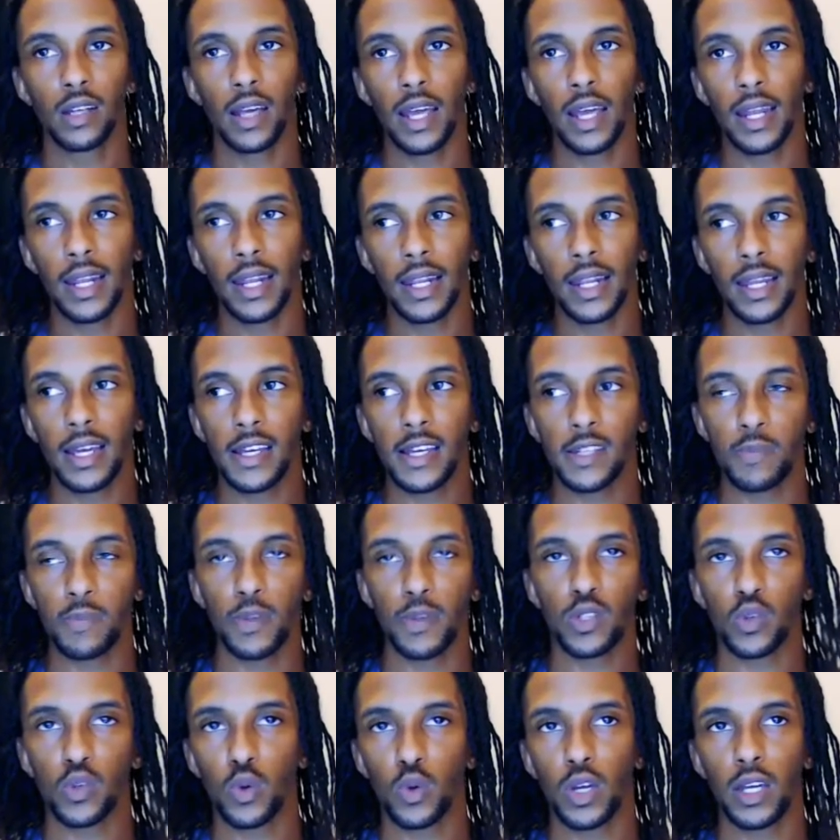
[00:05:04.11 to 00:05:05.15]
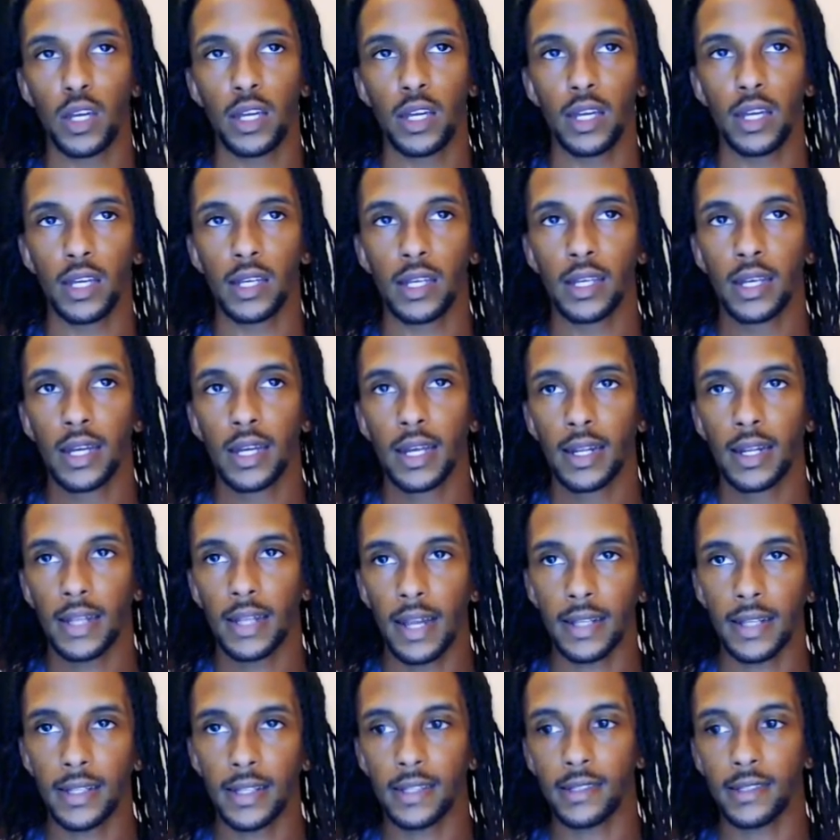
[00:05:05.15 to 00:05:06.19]
It leans between
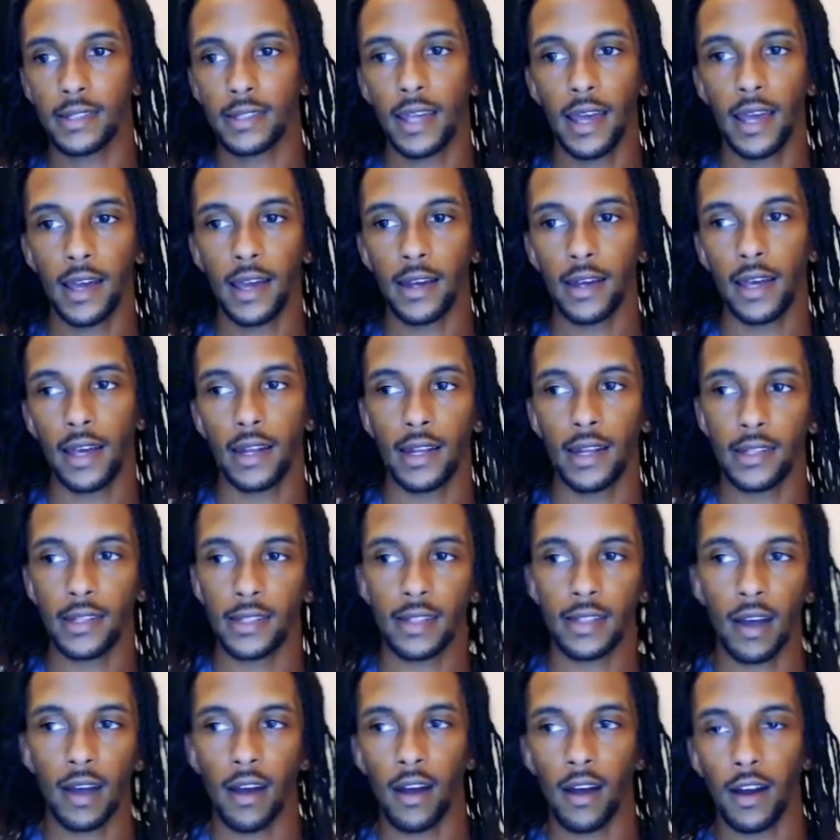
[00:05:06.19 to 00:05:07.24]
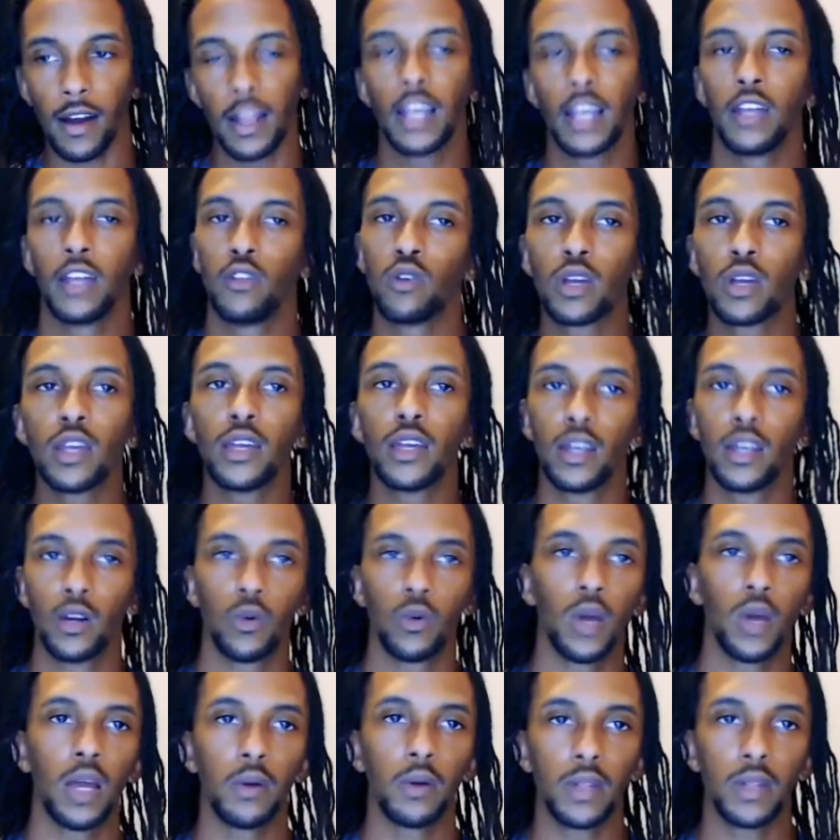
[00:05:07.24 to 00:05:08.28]
like the ser and the star. You can get
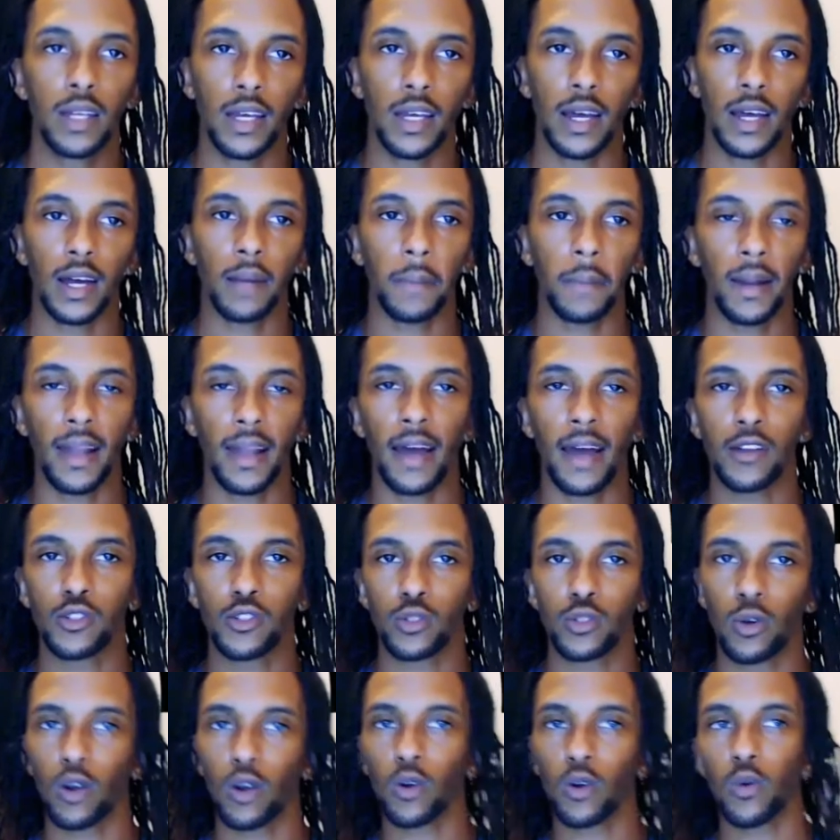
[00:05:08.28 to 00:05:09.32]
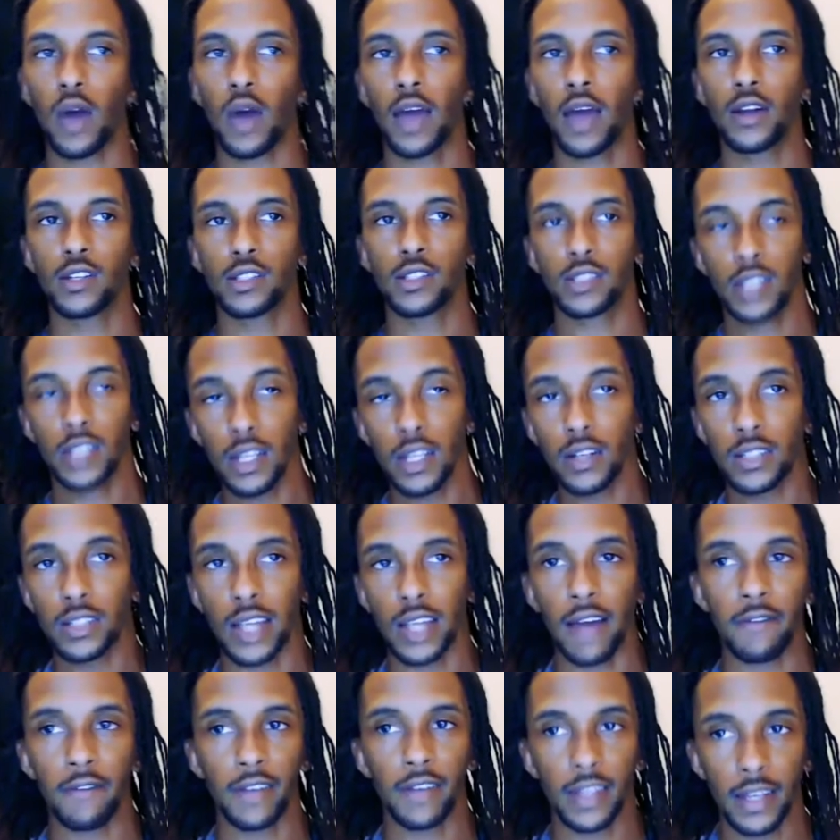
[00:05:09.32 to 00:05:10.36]
away with it. A lot of songwriters, singers
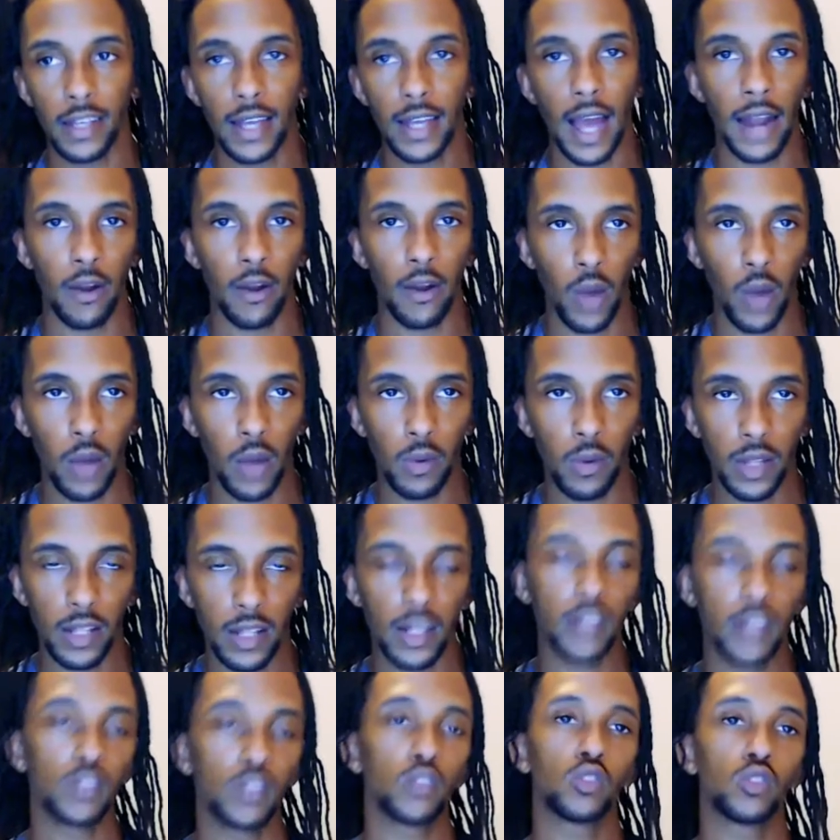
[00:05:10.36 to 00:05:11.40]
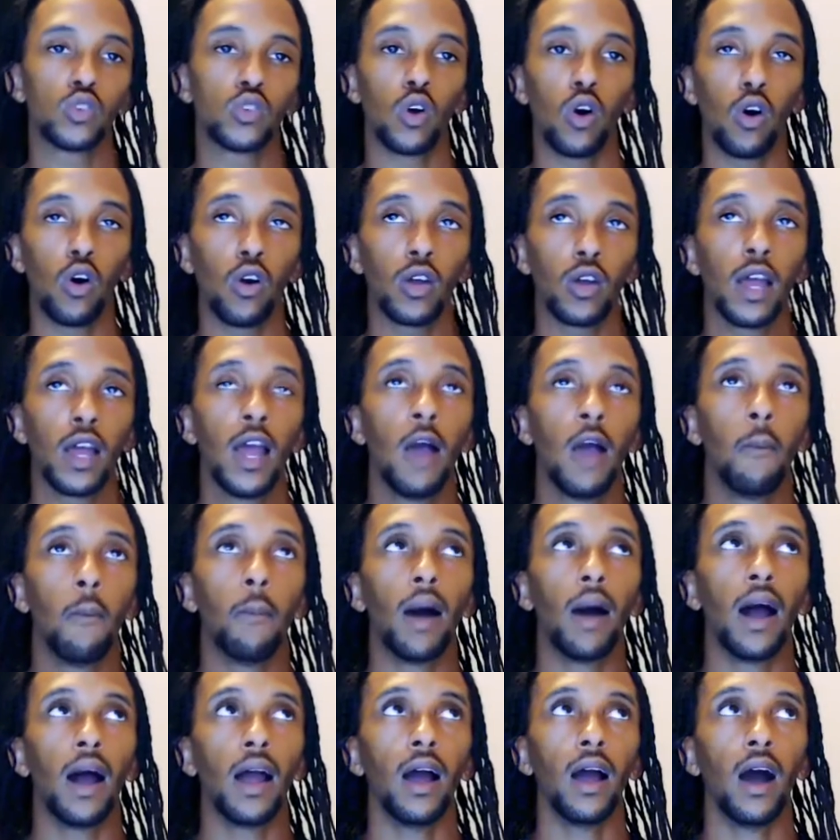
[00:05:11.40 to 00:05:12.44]
have gotten away with it. There's a song
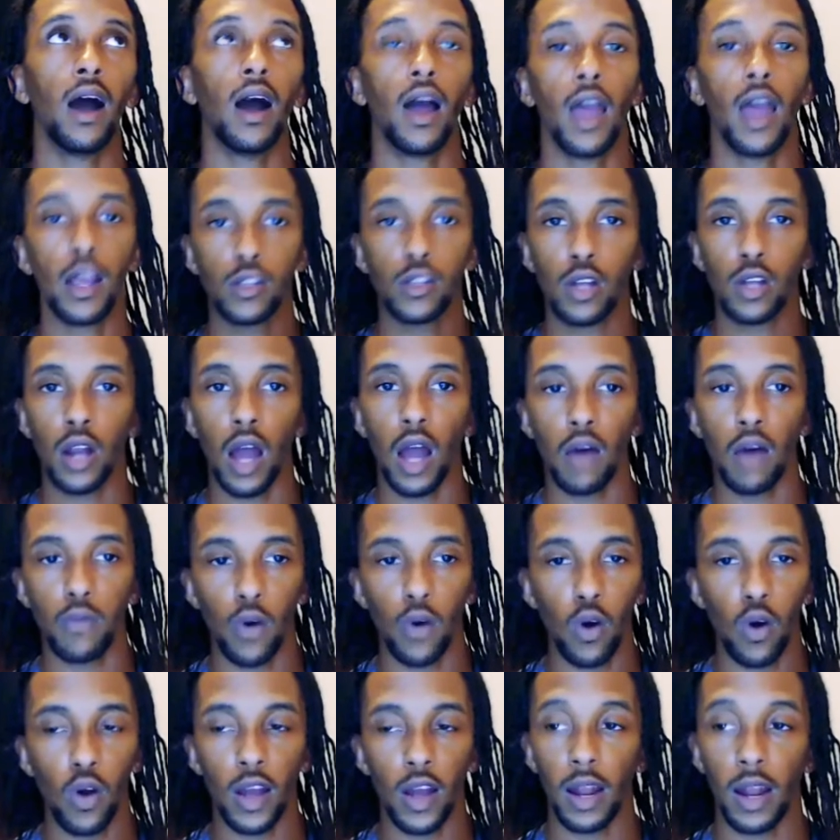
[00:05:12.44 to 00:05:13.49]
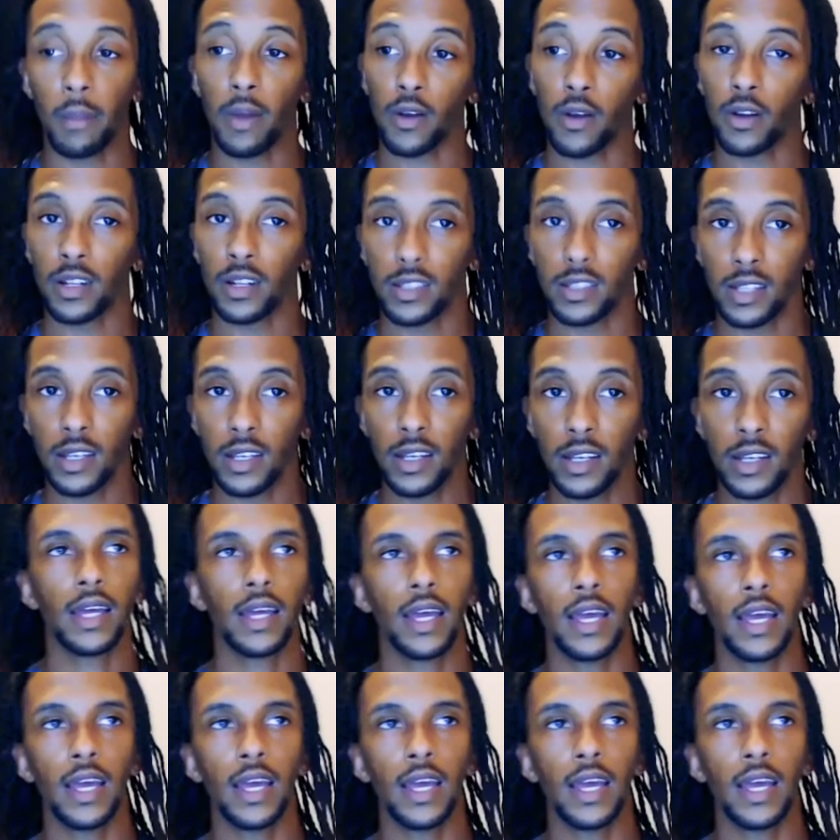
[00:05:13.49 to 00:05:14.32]
by Hector Lavoe, and I'm not going to sing it.